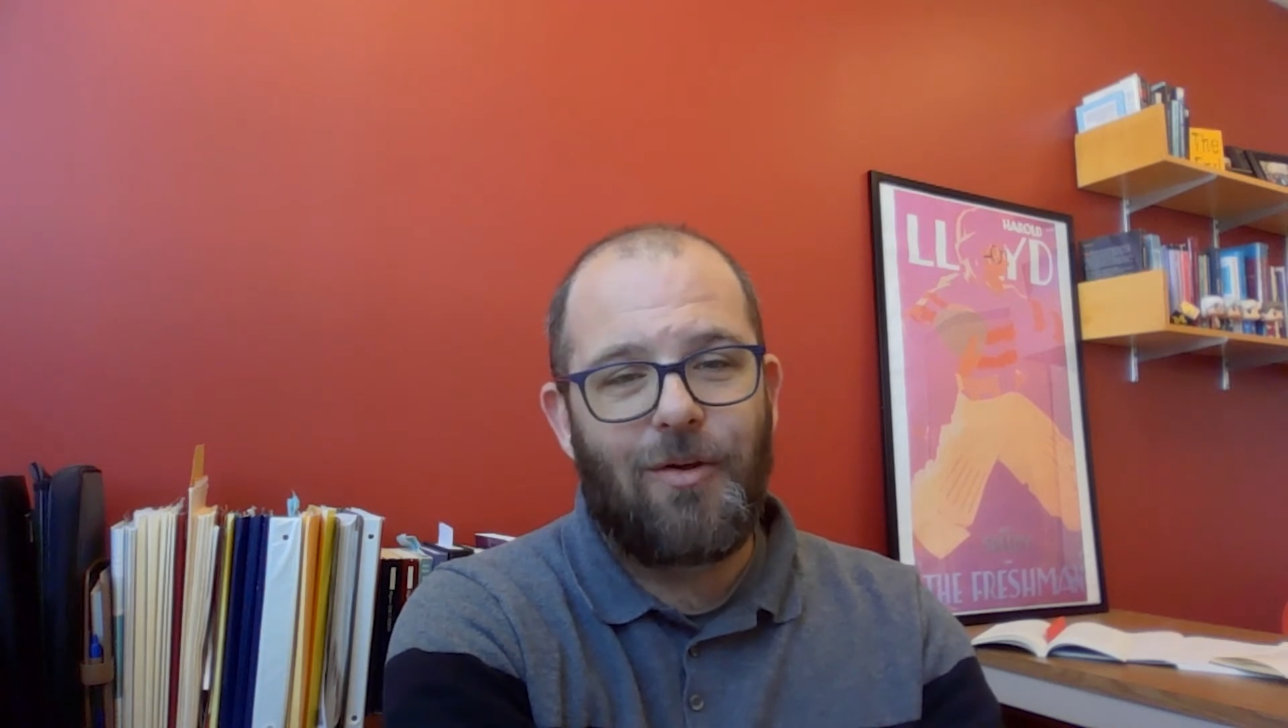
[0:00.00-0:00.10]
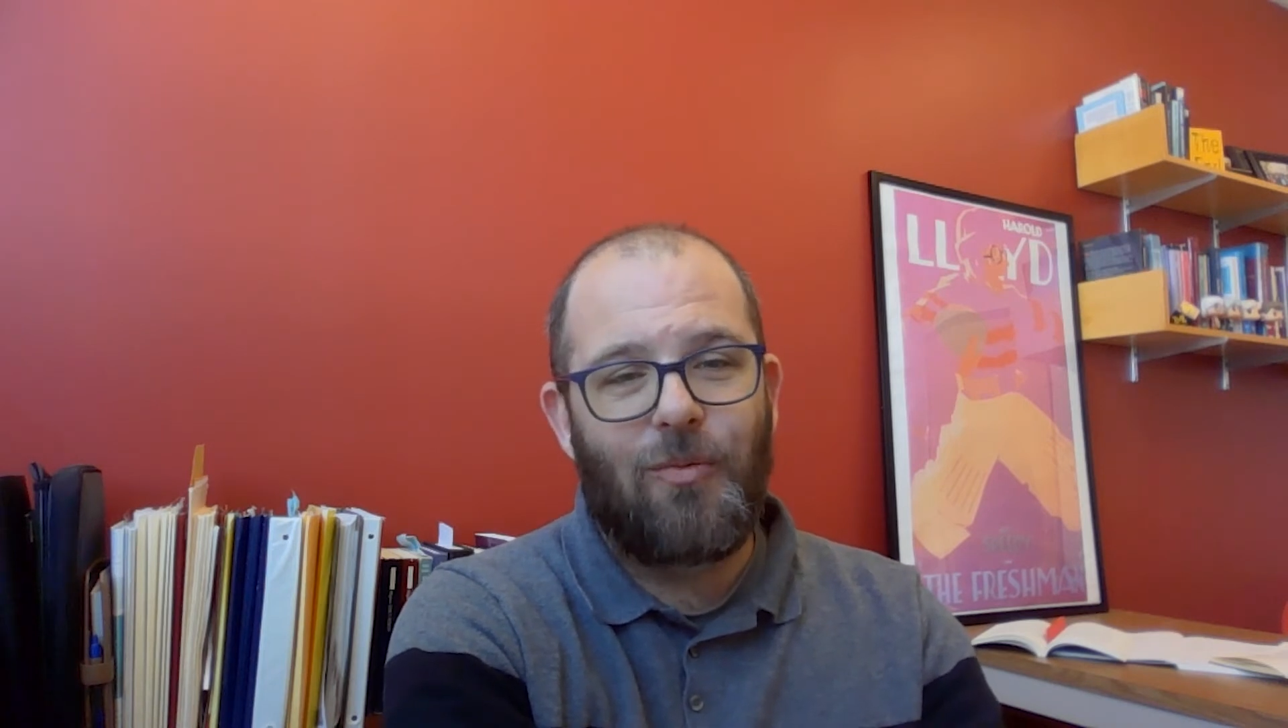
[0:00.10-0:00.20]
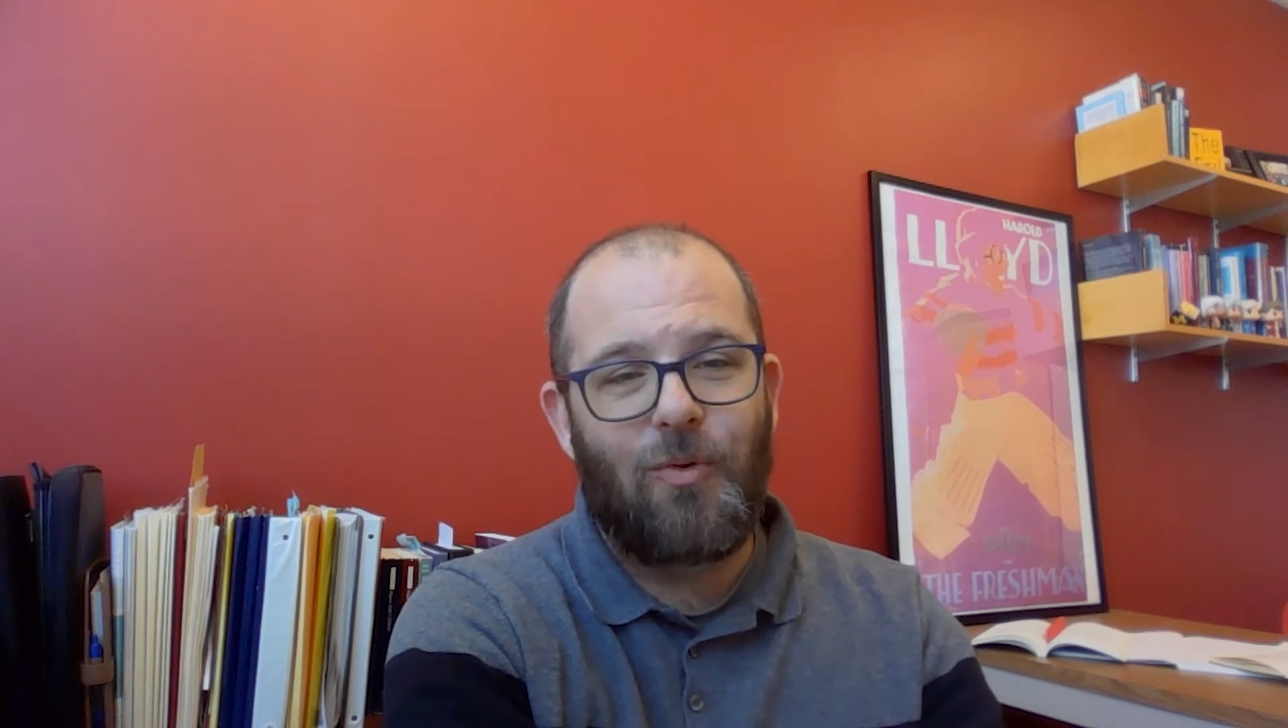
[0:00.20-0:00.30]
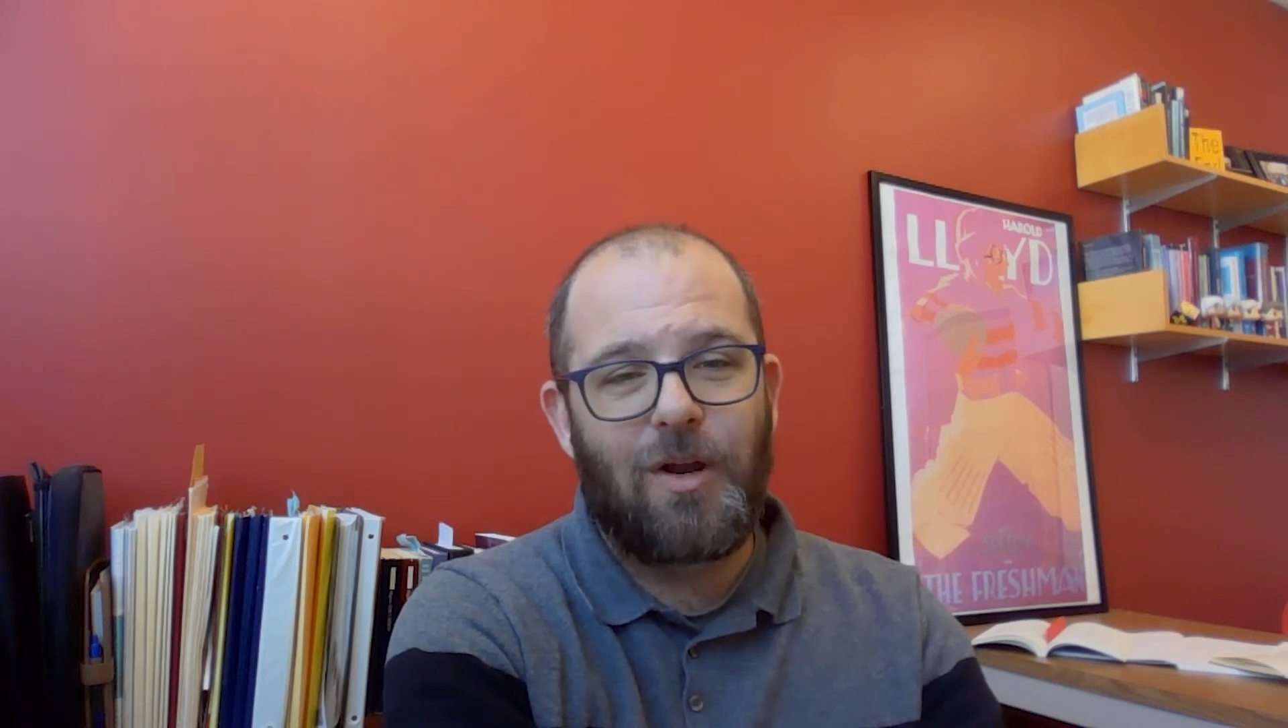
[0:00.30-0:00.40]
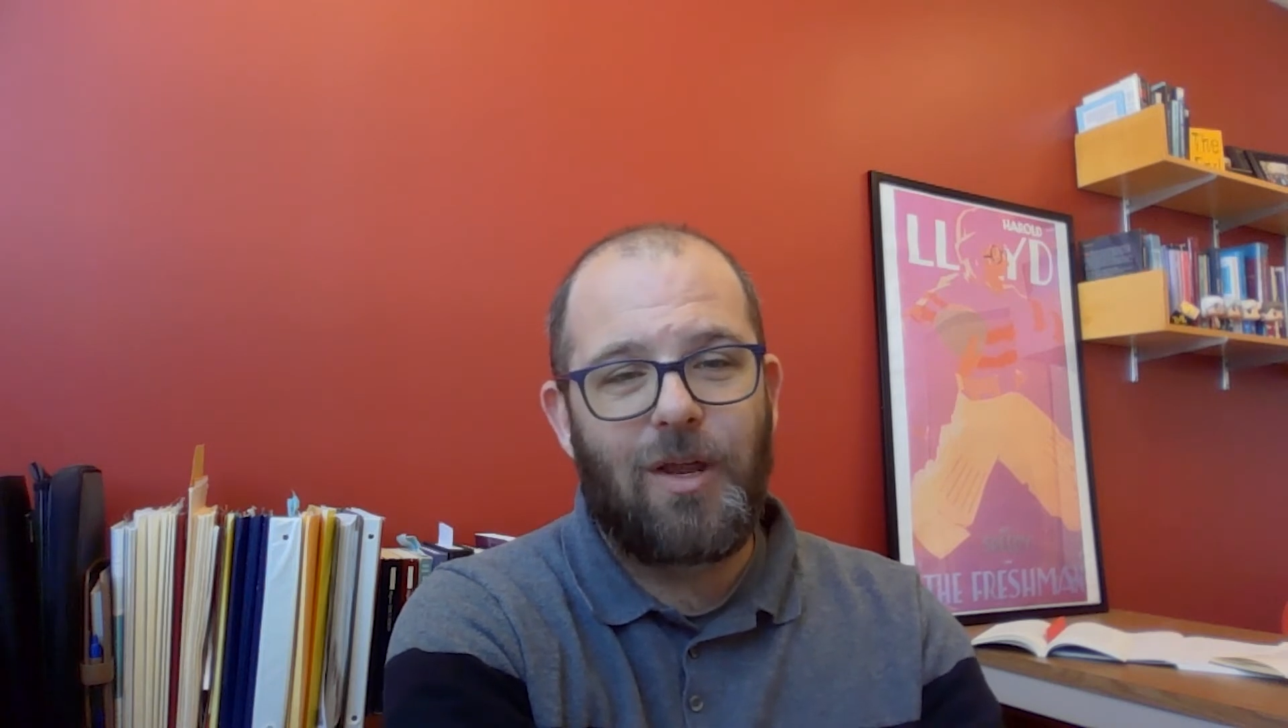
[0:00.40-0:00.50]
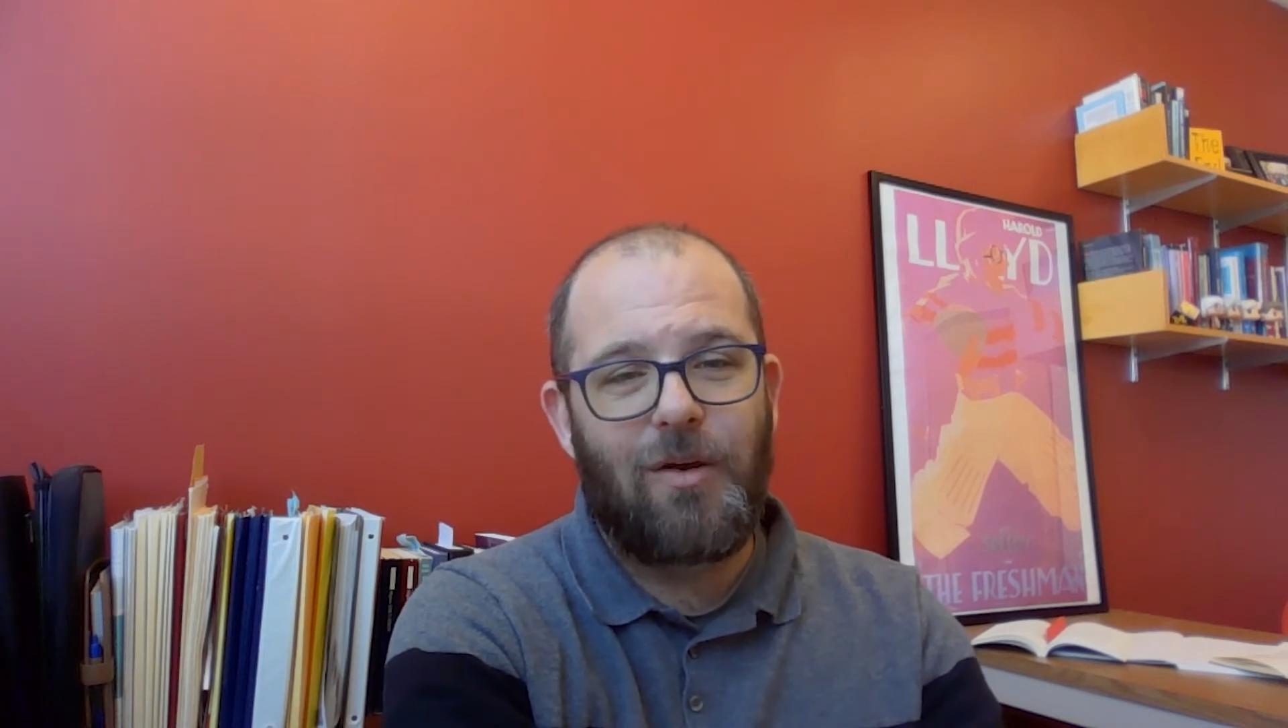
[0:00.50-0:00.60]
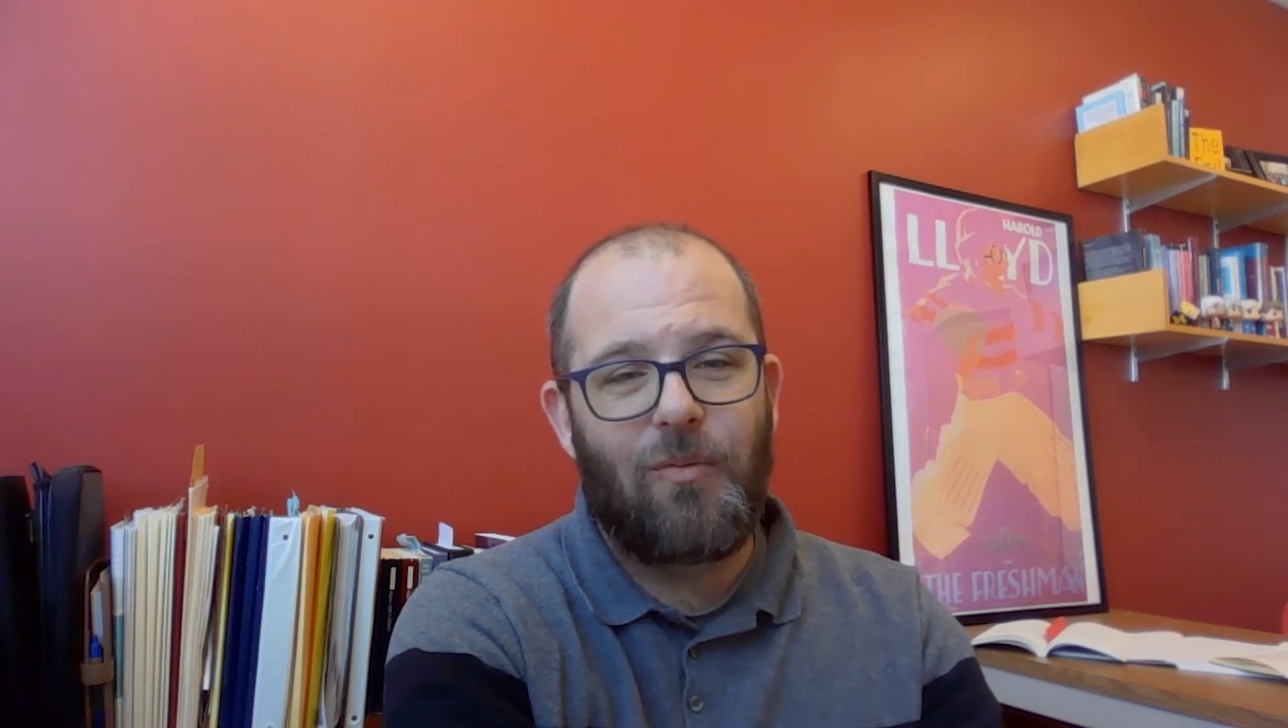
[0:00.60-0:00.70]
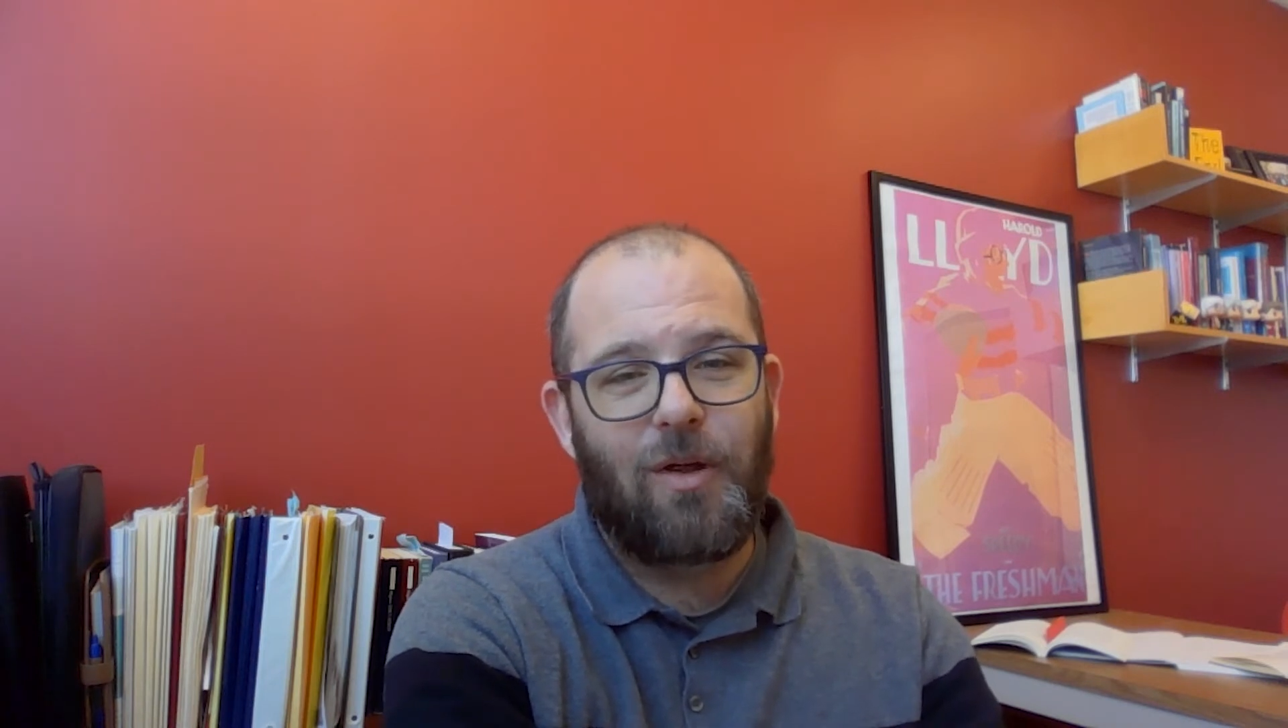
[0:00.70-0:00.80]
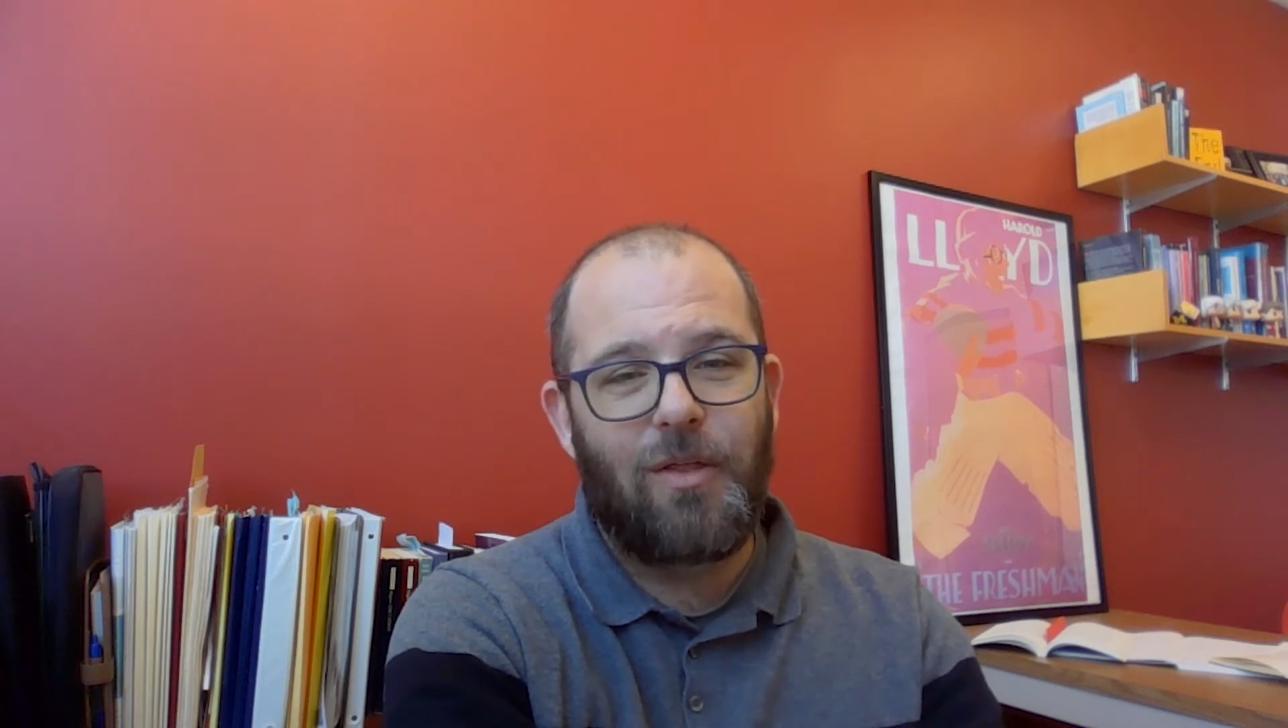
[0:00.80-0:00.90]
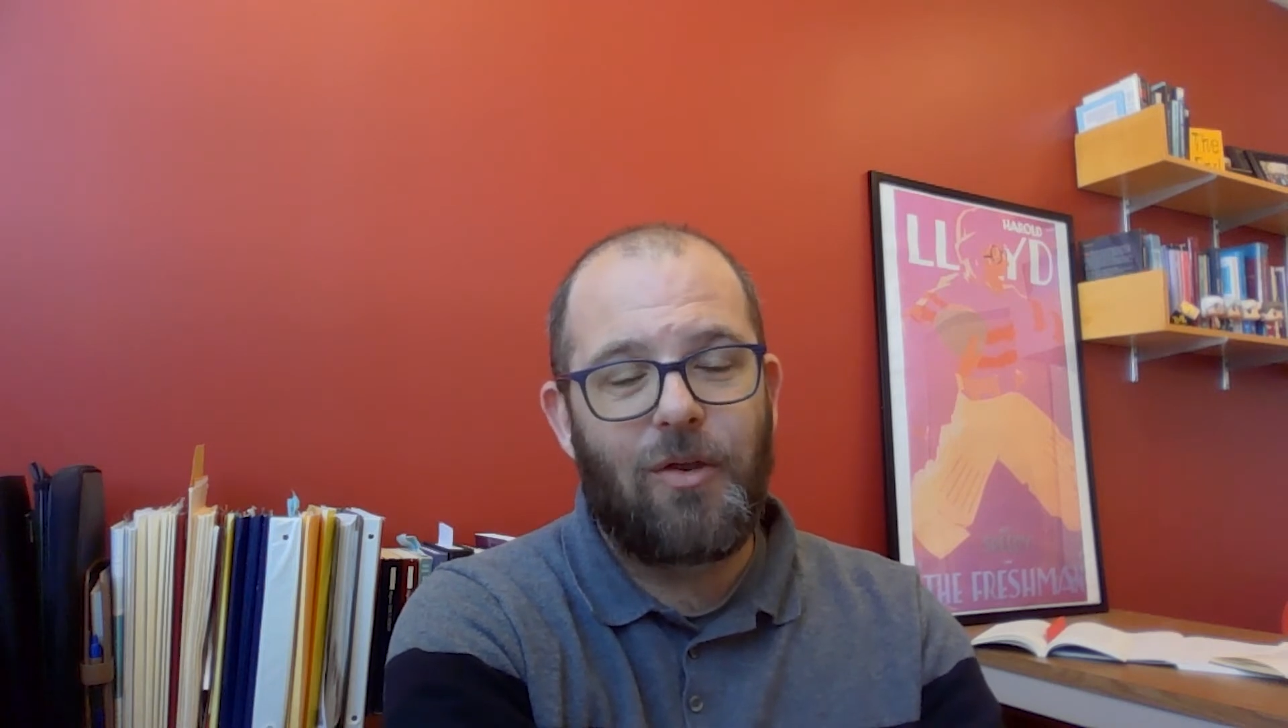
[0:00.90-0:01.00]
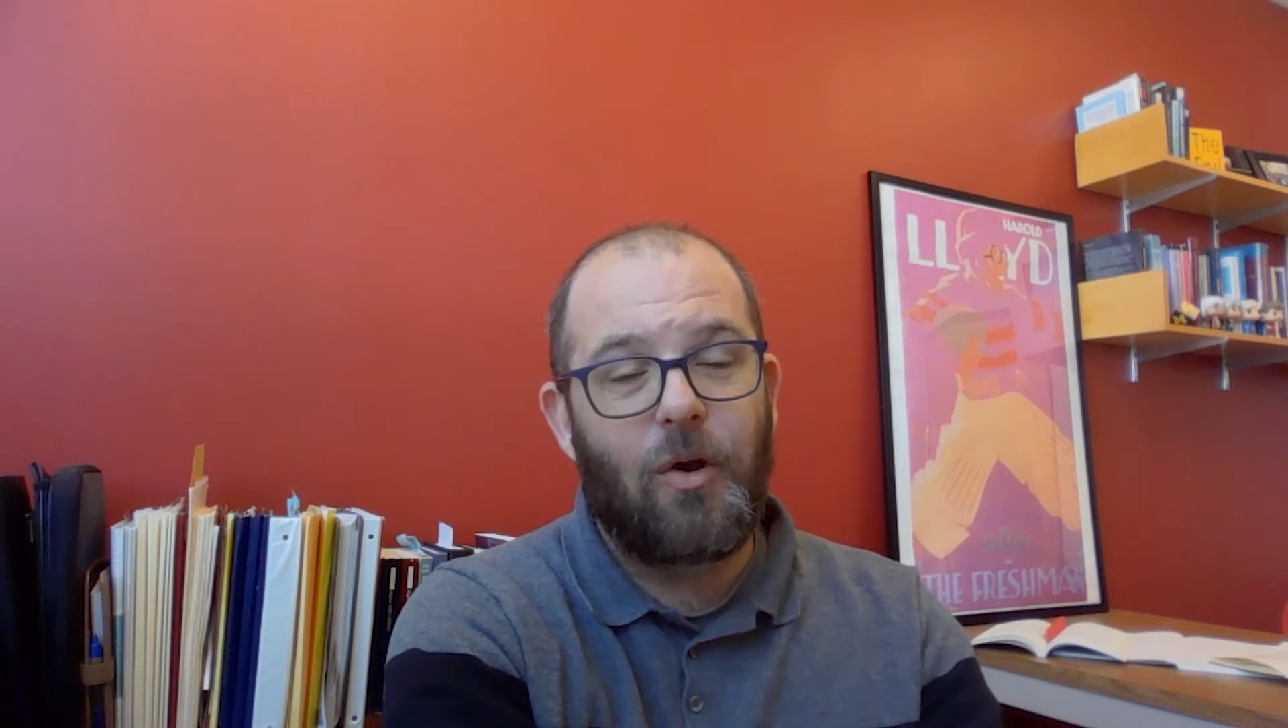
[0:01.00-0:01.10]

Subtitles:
working with